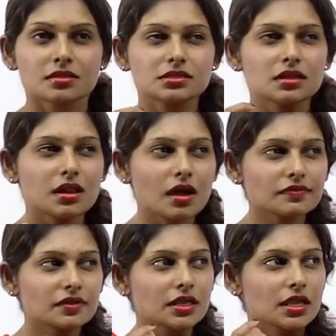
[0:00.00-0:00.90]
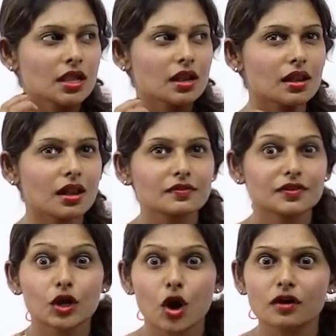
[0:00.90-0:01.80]
this lovely,
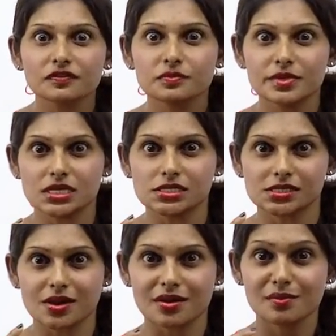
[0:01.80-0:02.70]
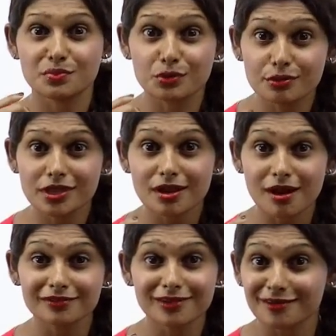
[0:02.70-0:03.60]
lovely coffee beans, all right? Brewing
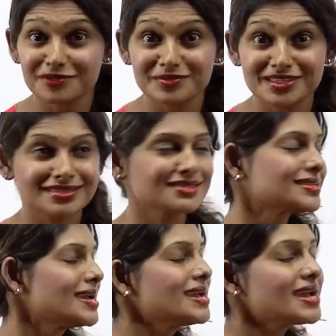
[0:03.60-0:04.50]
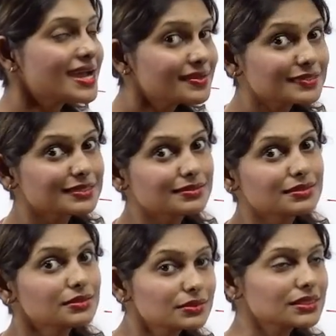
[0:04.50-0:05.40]
of coffee beans. It's
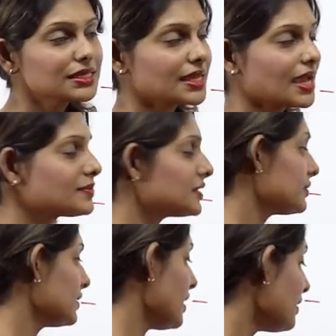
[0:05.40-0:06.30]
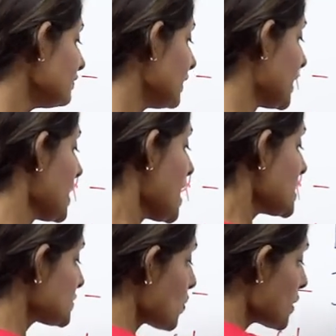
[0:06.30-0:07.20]
absolutely, absolutely lovely.
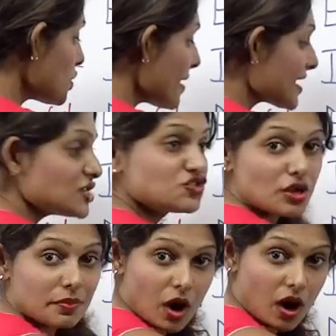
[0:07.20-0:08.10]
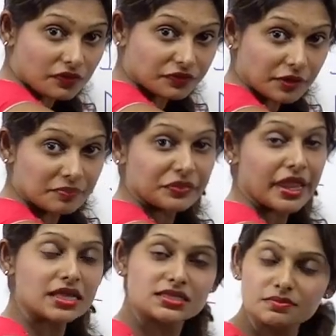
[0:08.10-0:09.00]
So when you're making drip coffee,
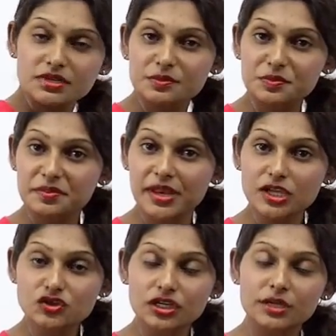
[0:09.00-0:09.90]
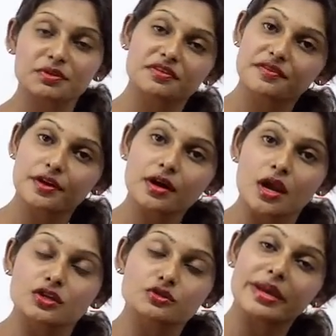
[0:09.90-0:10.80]
and sometimes people actually prefer
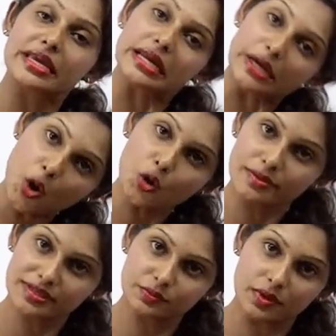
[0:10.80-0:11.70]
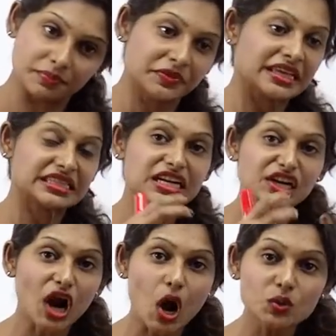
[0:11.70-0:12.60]
to make it at home as well, they
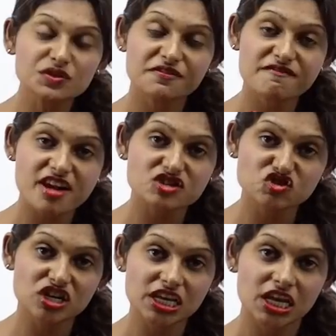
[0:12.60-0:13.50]
ground fresh